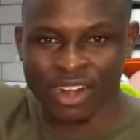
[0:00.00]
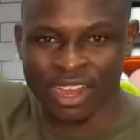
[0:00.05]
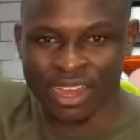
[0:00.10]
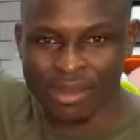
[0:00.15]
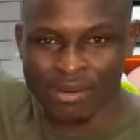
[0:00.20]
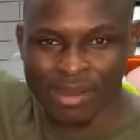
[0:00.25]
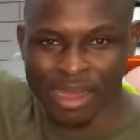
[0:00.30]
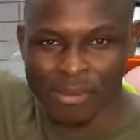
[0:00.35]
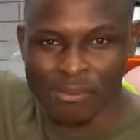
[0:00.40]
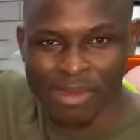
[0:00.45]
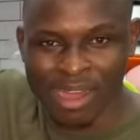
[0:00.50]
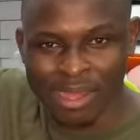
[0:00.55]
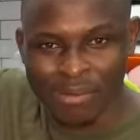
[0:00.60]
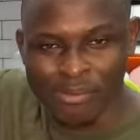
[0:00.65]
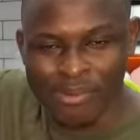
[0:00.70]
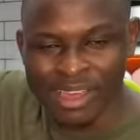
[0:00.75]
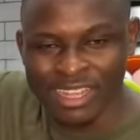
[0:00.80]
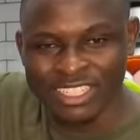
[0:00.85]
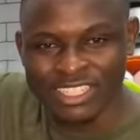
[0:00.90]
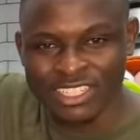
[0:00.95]
a, a
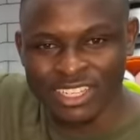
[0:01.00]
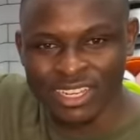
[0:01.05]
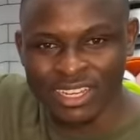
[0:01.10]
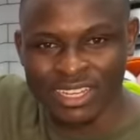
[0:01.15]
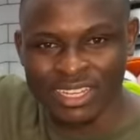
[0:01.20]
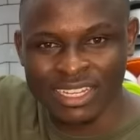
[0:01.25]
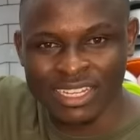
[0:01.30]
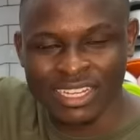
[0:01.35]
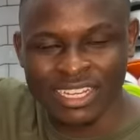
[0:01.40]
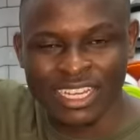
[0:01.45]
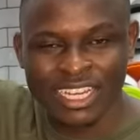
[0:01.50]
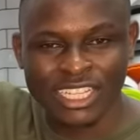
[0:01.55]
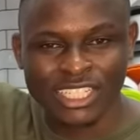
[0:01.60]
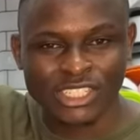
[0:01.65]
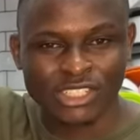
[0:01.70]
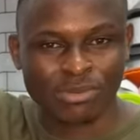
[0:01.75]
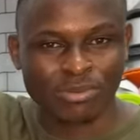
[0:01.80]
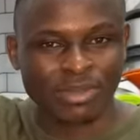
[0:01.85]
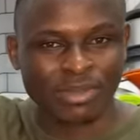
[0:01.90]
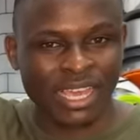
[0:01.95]
backbencher
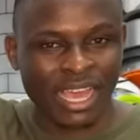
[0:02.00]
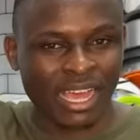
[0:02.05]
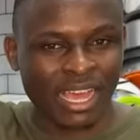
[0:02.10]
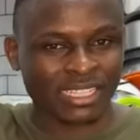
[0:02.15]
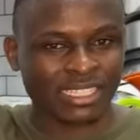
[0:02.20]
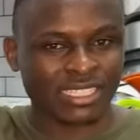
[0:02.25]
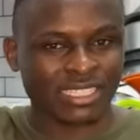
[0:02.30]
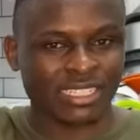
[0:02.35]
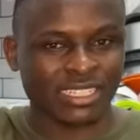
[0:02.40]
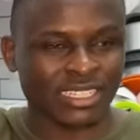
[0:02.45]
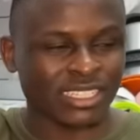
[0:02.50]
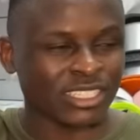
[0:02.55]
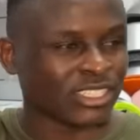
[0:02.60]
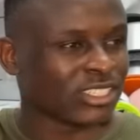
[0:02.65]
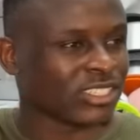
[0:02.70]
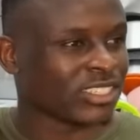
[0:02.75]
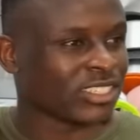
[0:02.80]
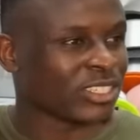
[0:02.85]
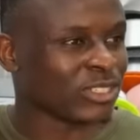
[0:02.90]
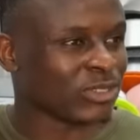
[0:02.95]
to be asked
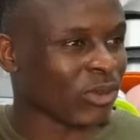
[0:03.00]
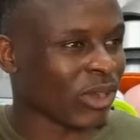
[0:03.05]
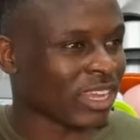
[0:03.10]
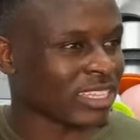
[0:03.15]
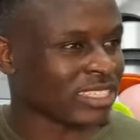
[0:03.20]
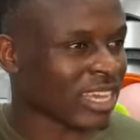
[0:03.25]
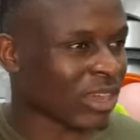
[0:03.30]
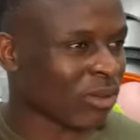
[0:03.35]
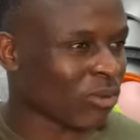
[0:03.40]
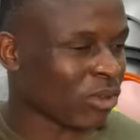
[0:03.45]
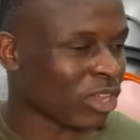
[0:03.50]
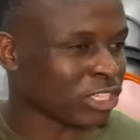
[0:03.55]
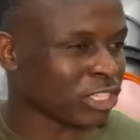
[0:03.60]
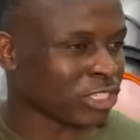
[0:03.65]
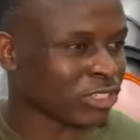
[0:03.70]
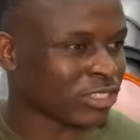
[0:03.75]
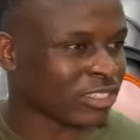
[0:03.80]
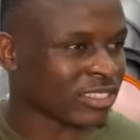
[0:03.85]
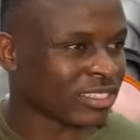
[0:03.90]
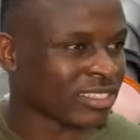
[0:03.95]
to answer
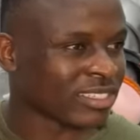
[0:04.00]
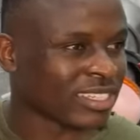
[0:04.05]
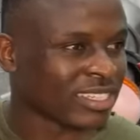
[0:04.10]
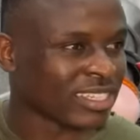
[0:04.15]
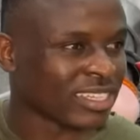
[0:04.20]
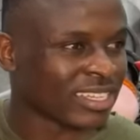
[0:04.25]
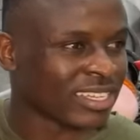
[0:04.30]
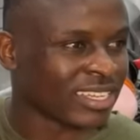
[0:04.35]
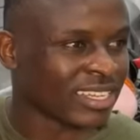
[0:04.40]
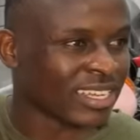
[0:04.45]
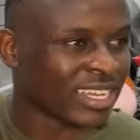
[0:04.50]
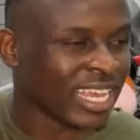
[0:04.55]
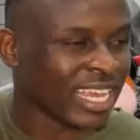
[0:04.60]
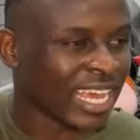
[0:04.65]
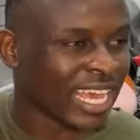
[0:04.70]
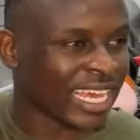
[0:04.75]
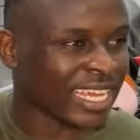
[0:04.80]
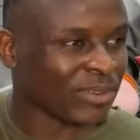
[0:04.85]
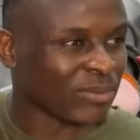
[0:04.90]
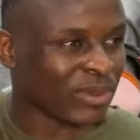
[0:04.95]
questions.
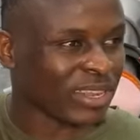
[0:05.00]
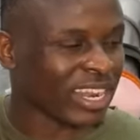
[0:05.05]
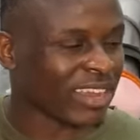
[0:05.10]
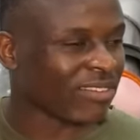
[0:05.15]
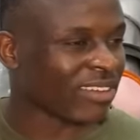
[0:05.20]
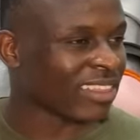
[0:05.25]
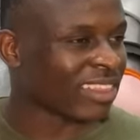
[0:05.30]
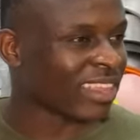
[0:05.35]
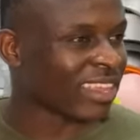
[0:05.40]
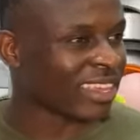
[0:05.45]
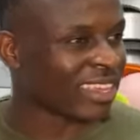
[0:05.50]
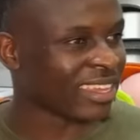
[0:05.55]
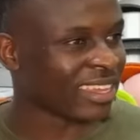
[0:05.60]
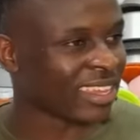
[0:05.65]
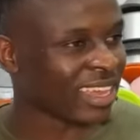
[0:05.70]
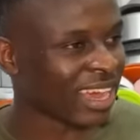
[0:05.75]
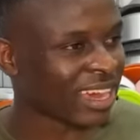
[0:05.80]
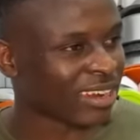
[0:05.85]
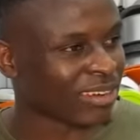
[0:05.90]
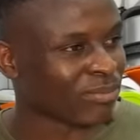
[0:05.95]
And whenever they
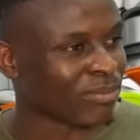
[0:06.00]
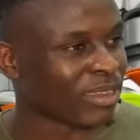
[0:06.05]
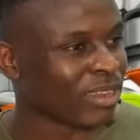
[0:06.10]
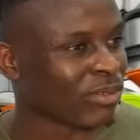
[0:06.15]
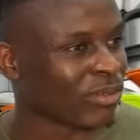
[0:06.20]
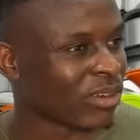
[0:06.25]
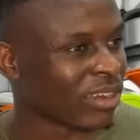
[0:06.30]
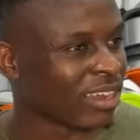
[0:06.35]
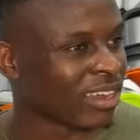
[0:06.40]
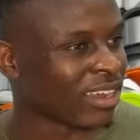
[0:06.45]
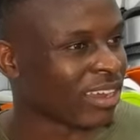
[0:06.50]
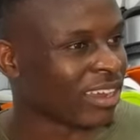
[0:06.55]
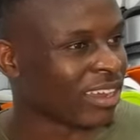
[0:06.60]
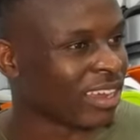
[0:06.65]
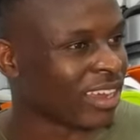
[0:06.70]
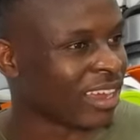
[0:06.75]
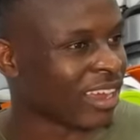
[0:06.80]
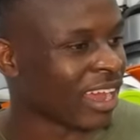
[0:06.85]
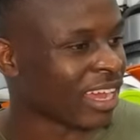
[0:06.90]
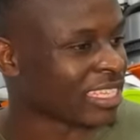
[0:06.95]
are being
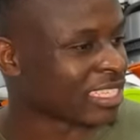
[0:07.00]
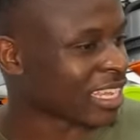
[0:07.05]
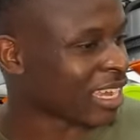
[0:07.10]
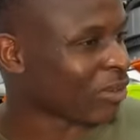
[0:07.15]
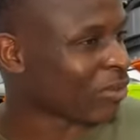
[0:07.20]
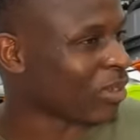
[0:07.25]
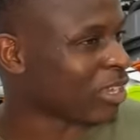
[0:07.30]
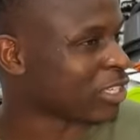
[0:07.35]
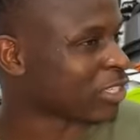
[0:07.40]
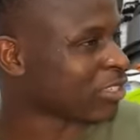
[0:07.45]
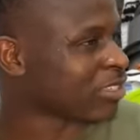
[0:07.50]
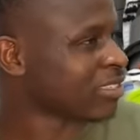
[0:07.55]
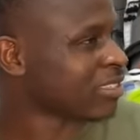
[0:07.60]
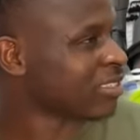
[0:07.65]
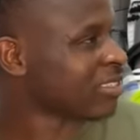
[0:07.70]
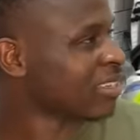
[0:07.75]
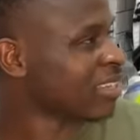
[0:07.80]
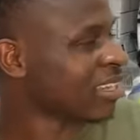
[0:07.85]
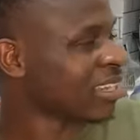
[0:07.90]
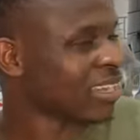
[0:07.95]
asked a question,
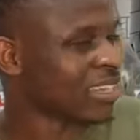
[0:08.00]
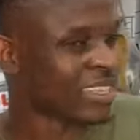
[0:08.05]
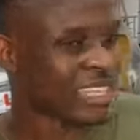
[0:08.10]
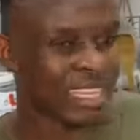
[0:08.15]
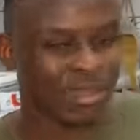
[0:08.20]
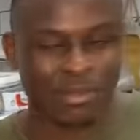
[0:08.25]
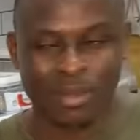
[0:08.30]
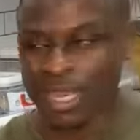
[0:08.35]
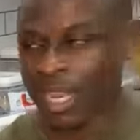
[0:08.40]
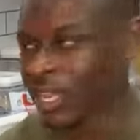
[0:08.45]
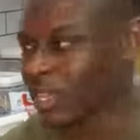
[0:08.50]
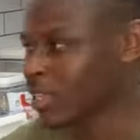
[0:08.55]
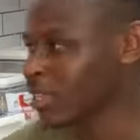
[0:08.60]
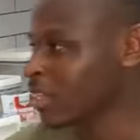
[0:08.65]
mm. they'll be like,